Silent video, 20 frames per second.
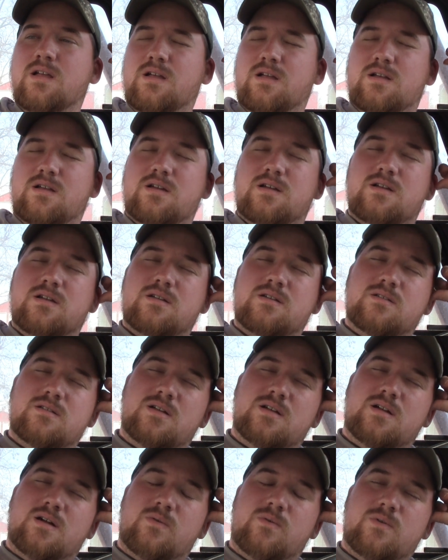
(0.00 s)

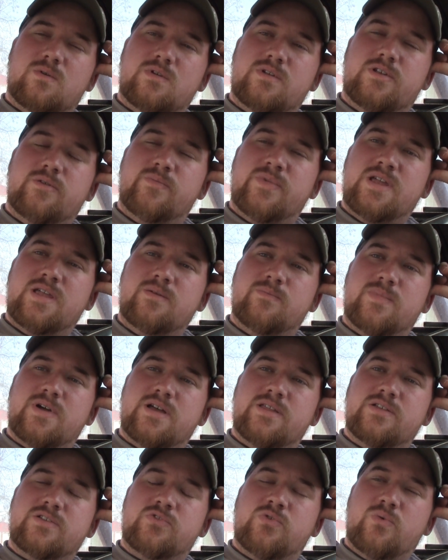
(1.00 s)
Uh, I wanted to meet
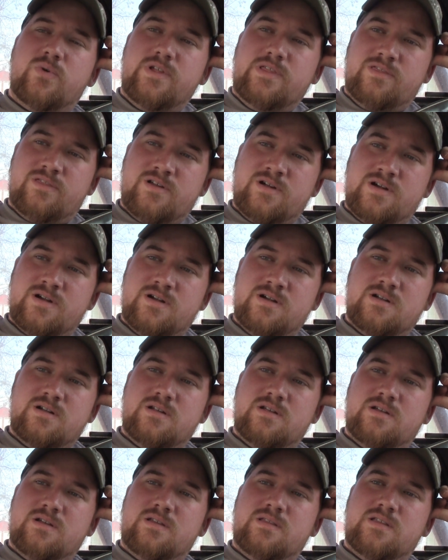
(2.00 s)
by the 23rd
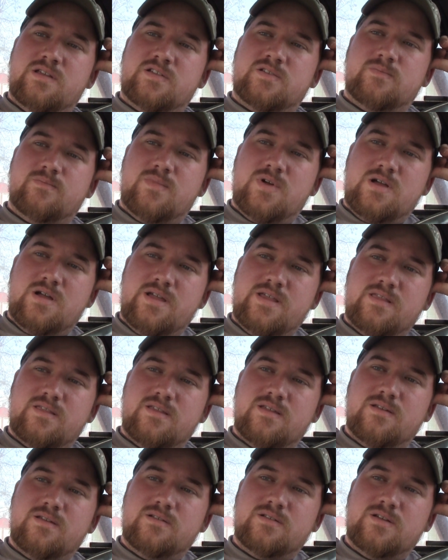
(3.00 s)
of this
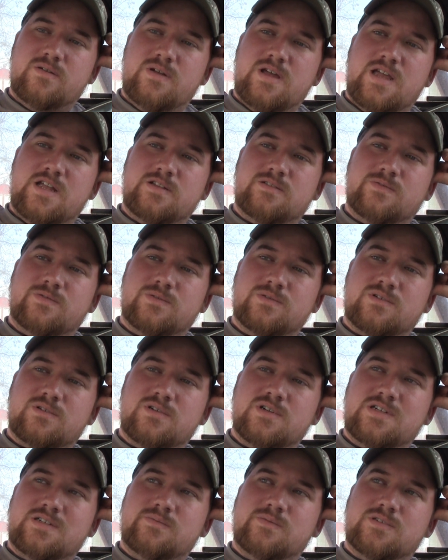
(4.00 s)
month, two days before
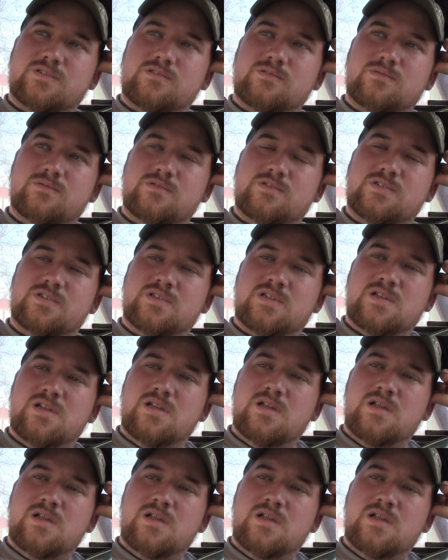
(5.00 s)
Christmas was